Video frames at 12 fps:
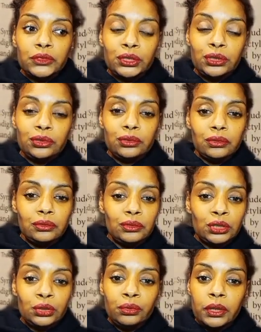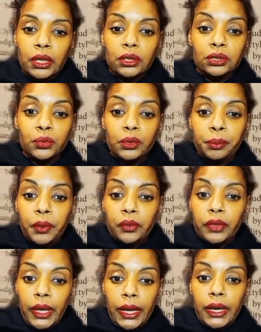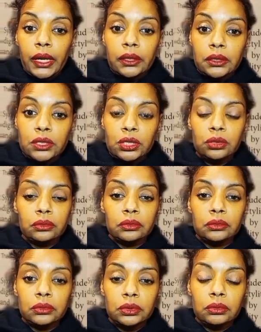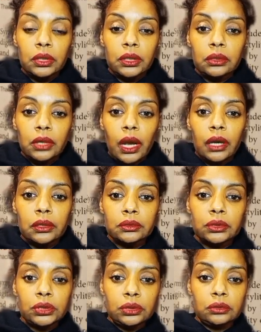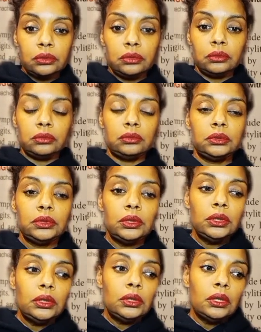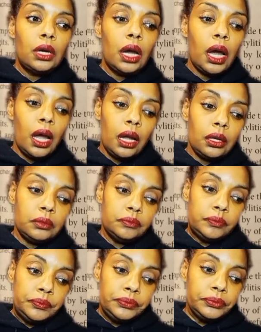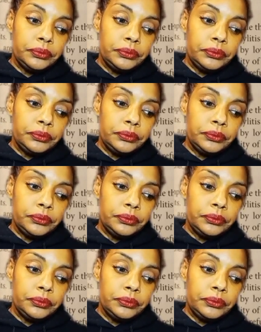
to do things with both hands. You learn how to um,